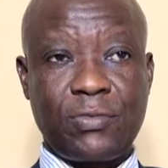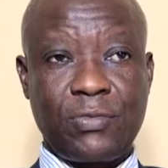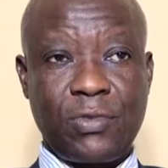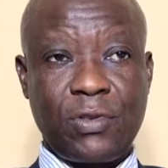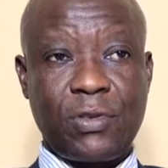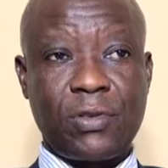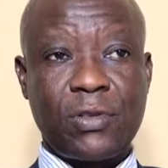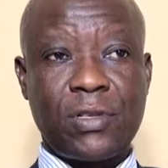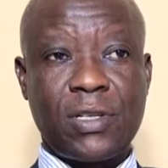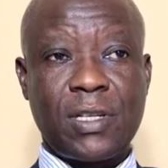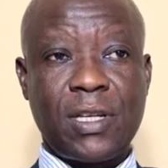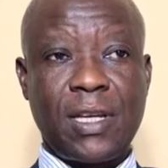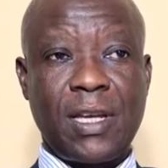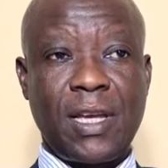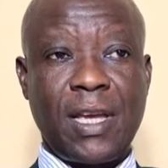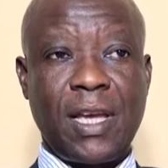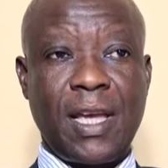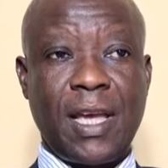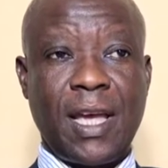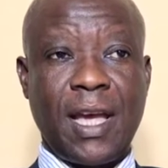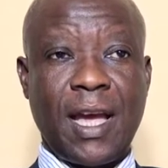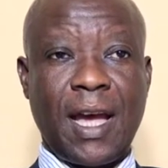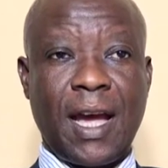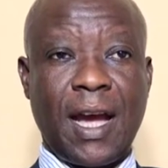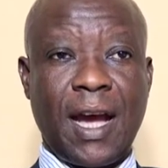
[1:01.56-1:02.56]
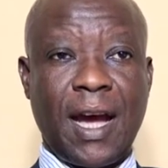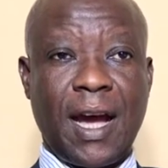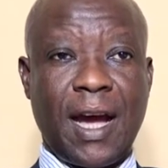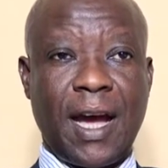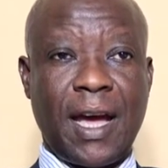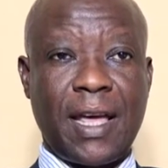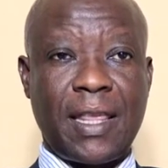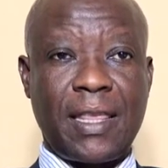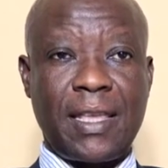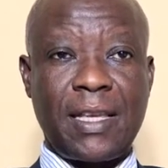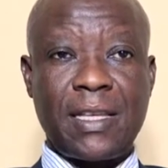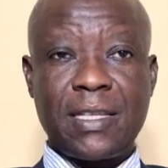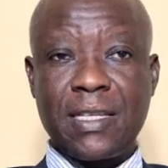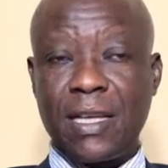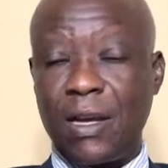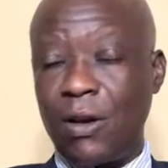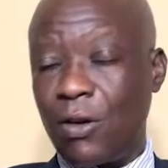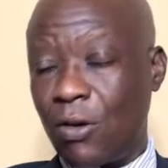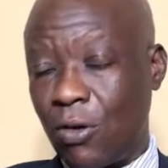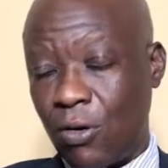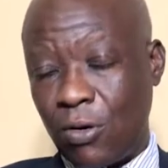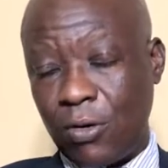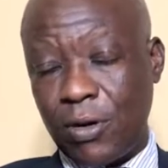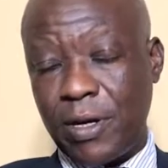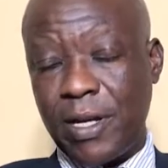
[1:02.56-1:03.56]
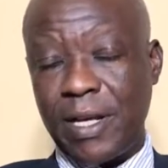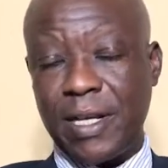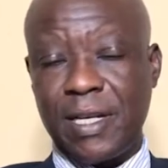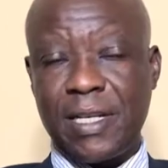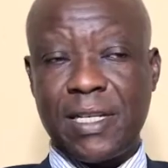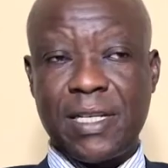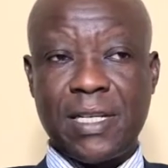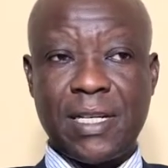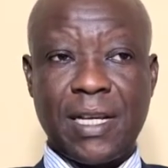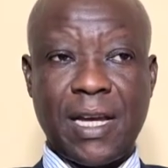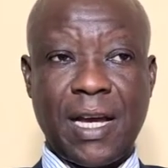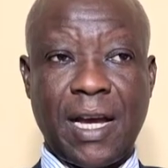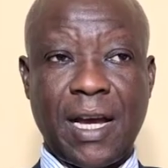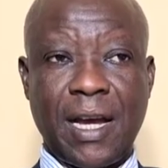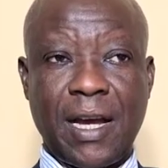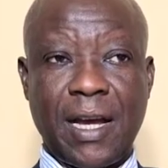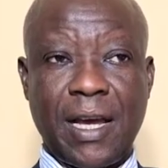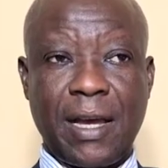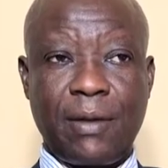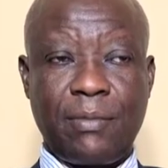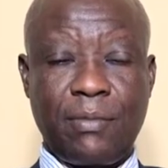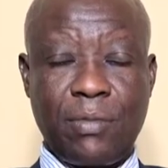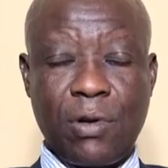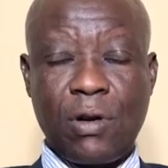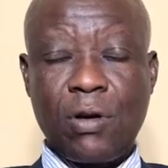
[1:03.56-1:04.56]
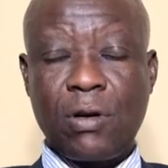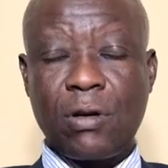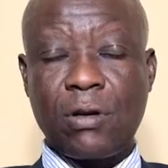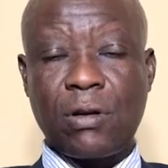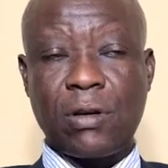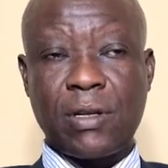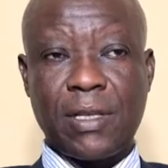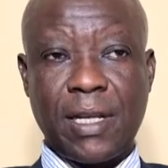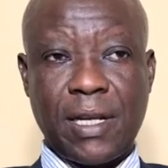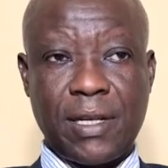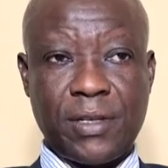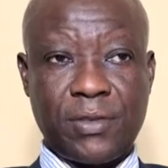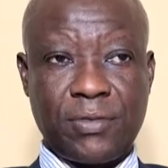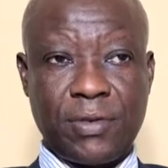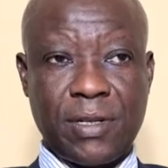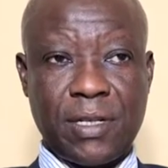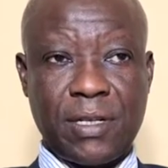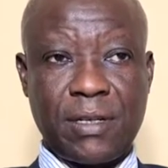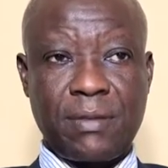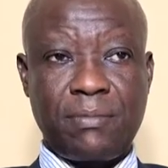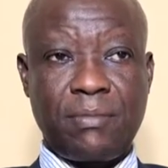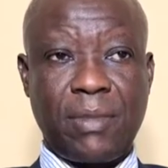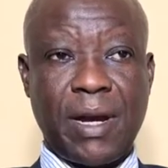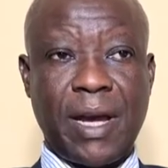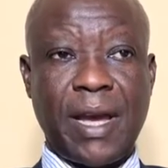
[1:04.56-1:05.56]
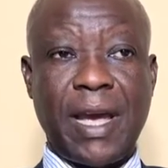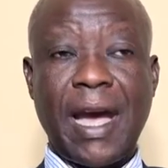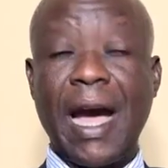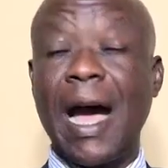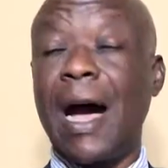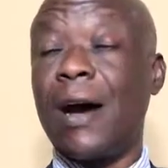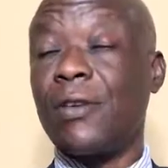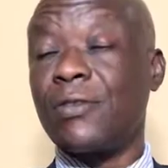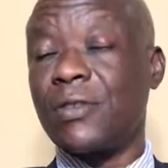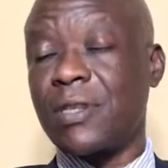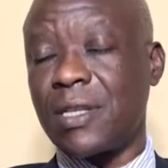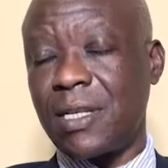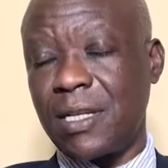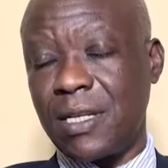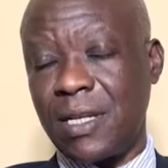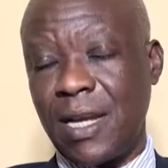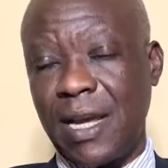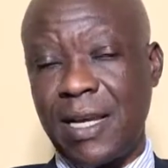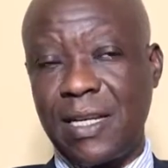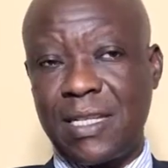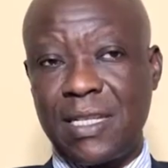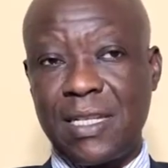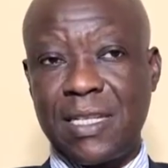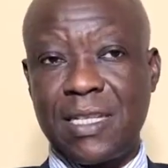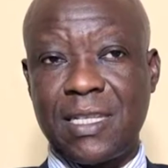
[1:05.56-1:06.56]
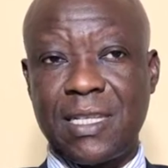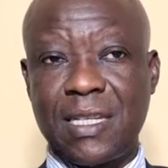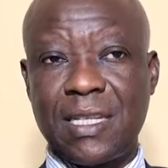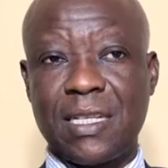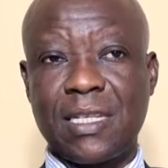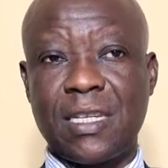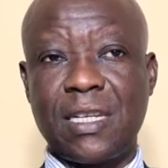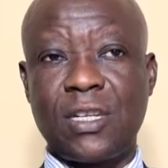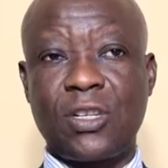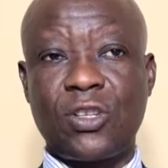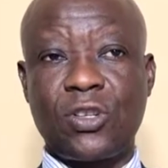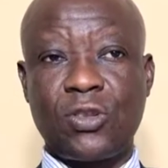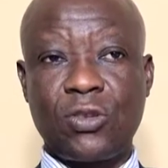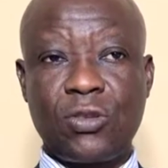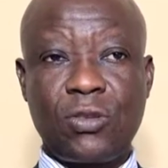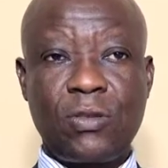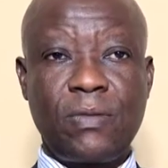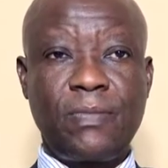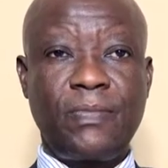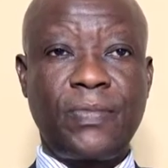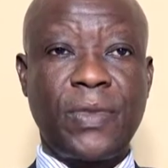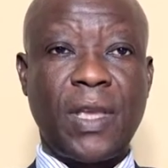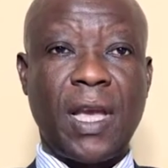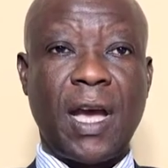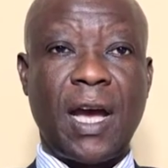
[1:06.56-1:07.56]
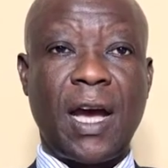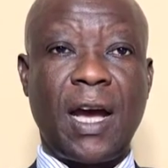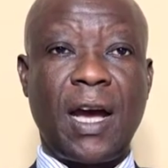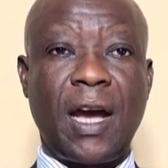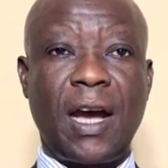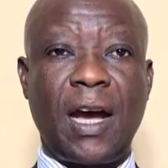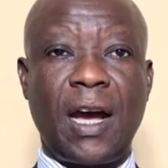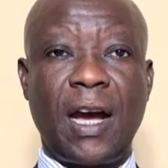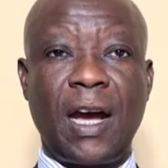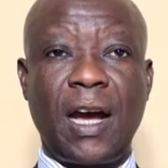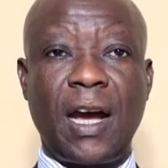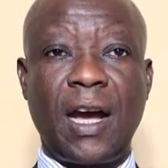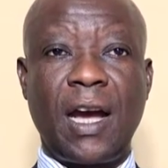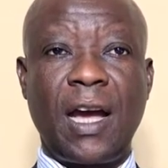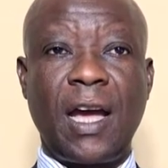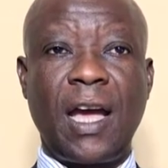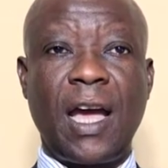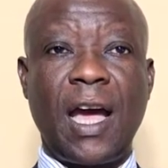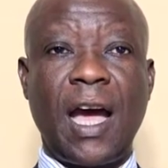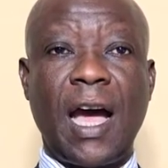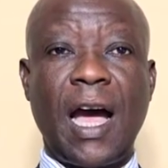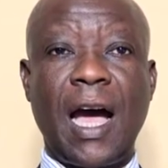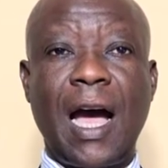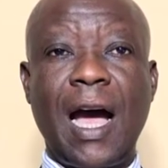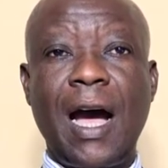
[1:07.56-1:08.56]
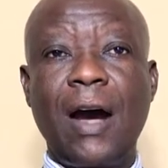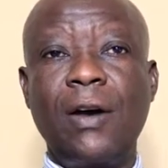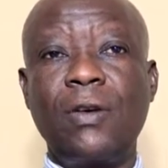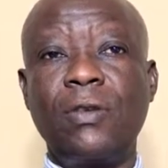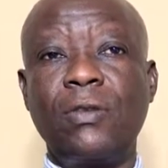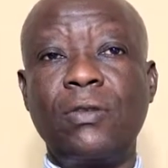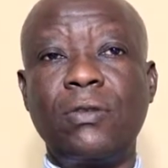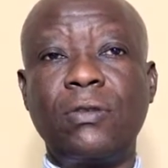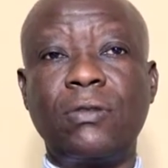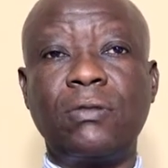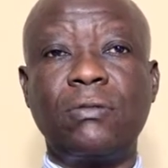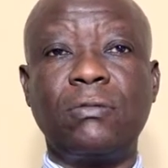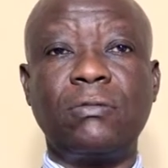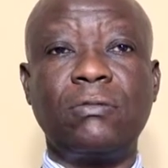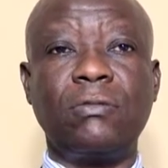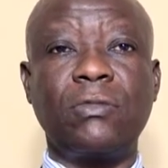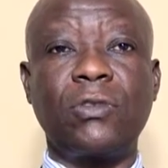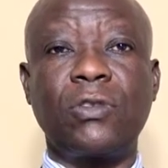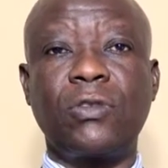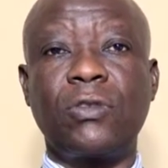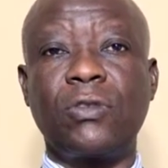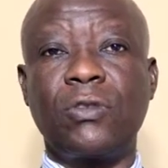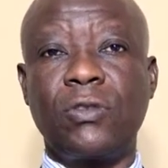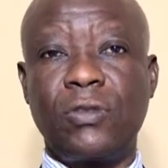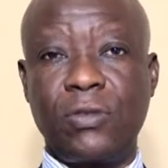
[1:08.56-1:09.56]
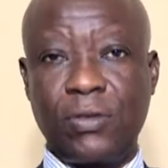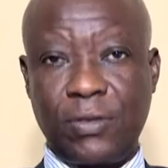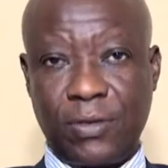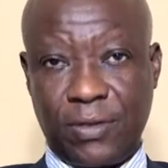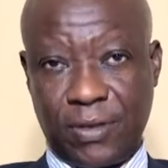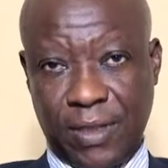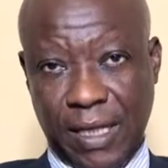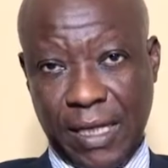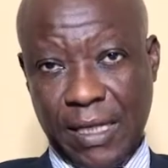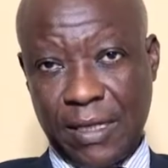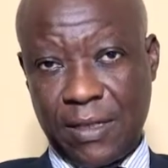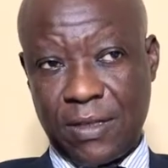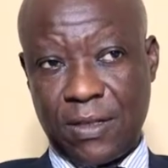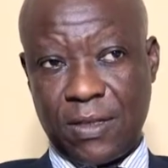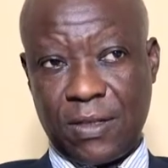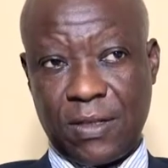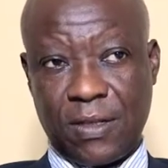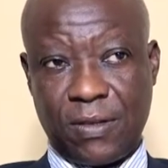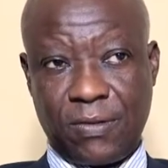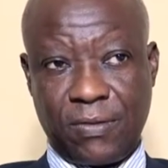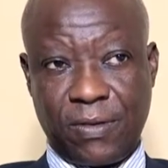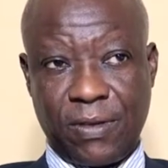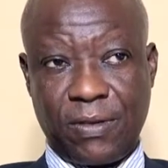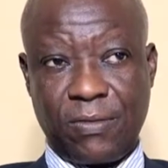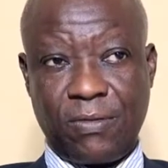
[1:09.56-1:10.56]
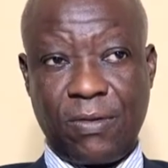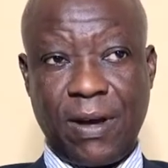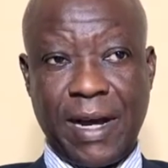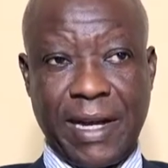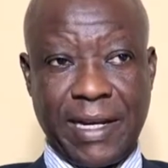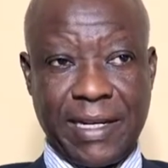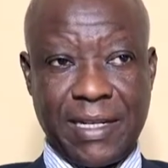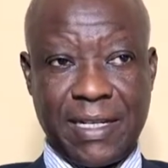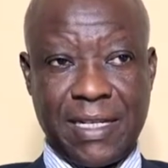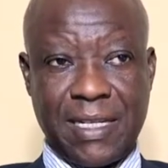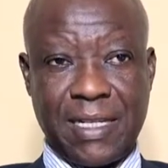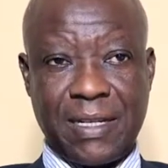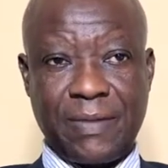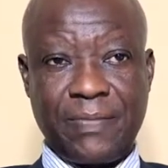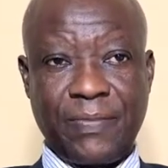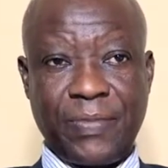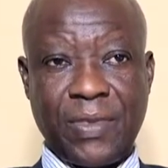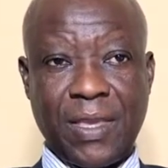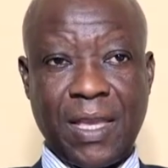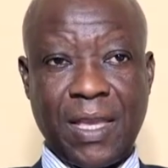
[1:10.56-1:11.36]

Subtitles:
books. These included a book that is written by Austin, 1962, How to Do Things with Words.